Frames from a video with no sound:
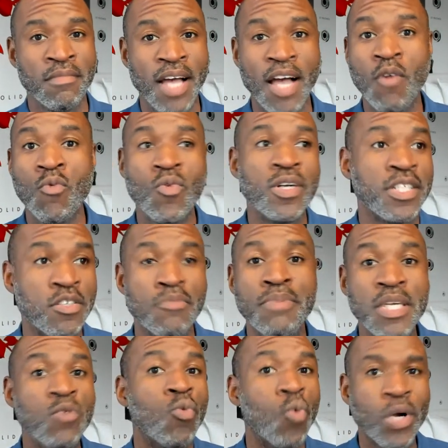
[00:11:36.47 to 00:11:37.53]
I want to
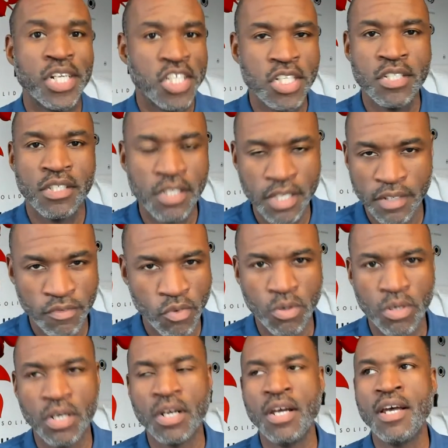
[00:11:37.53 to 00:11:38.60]
be what she's looking
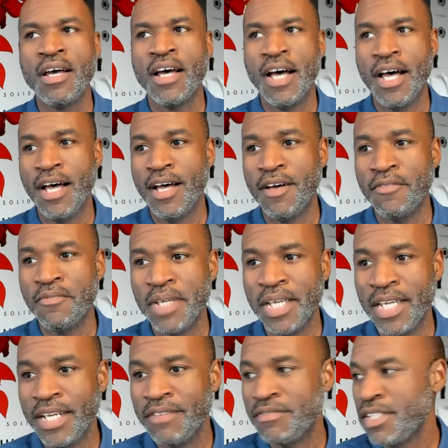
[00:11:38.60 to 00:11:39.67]
for.
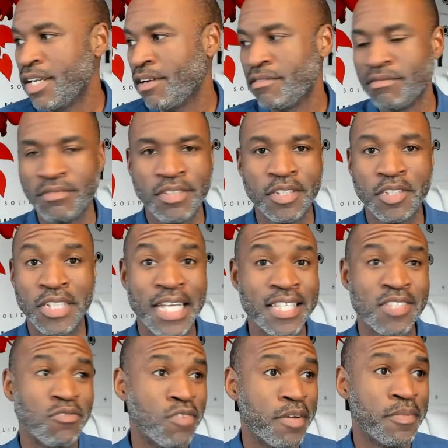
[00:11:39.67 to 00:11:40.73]
And if, you know, there's
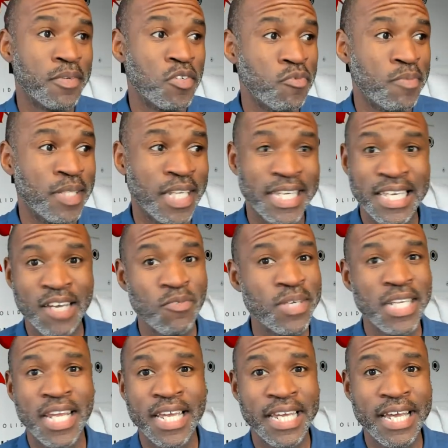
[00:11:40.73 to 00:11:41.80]
lots of women who've been like, yeah, we
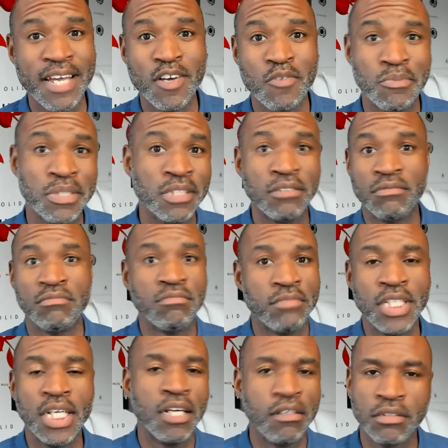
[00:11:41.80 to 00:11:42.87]
can hang out, but
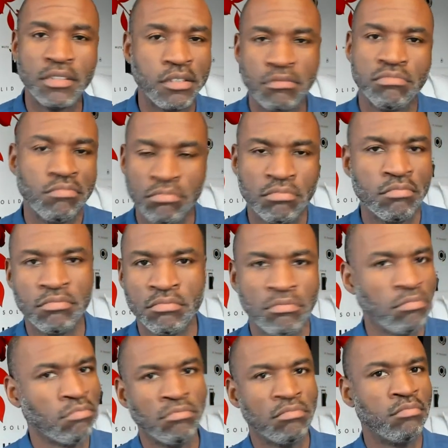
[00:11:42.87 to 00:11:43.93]
you know, it's
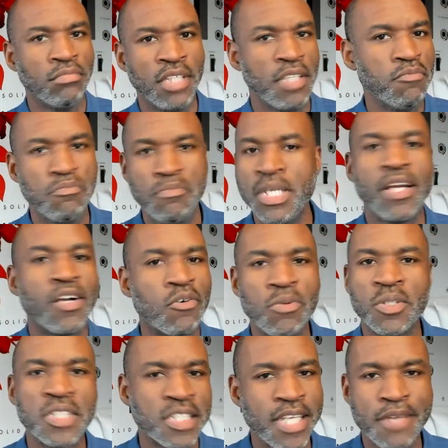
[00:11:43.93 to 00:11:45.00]
me and her, we're
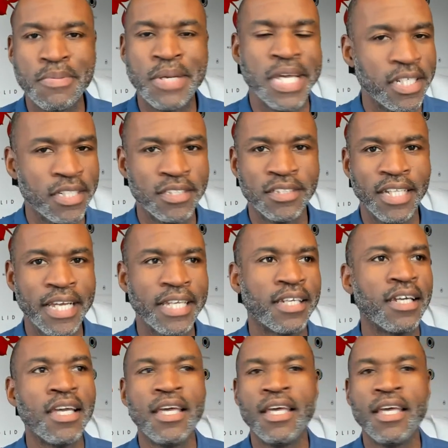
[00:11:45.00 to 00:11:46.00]
on the same page. Like